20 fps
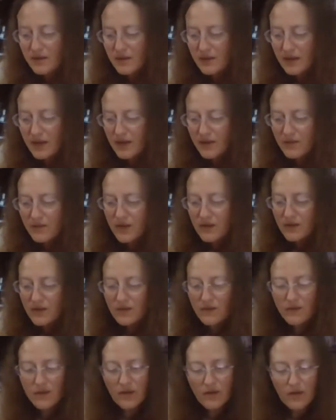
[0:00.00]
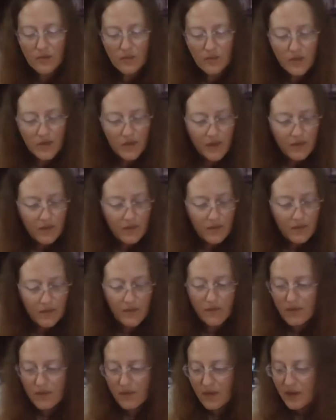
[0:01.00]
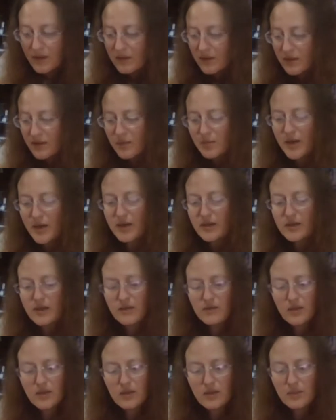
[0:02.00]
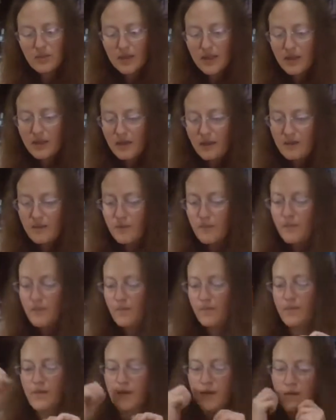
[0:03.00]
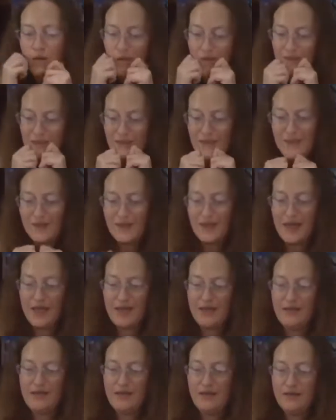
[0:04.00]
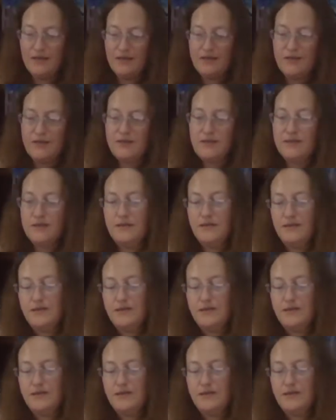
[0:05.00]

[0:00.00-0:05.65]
given the circumstances, they look about even to me. So that is